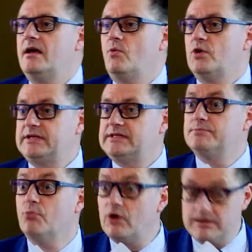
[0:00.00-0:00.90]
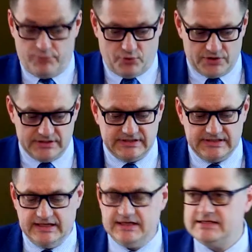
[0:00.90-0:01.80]
What is more important
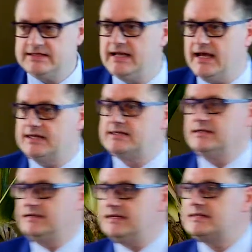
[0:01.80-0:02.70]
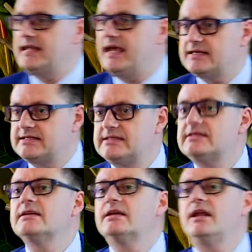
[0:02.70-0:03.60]
is that this text
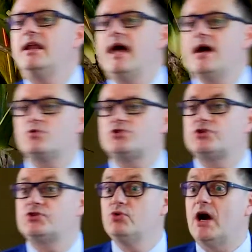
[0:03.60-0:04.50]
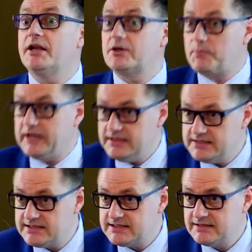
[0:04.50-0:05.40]
launched 2 other
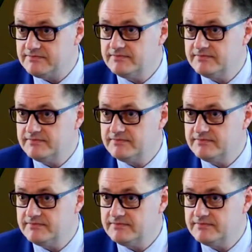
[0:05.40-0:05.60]
Ps.